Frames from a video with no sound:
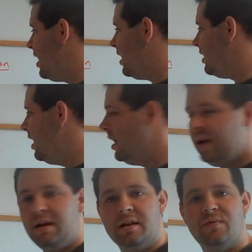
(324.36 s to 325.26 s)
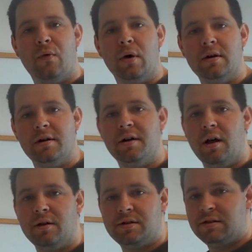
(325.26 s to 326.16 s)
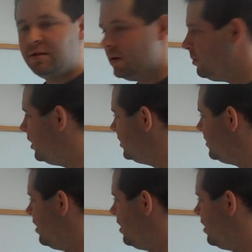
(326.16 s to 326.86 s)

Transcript: and he gets $400 in surplus.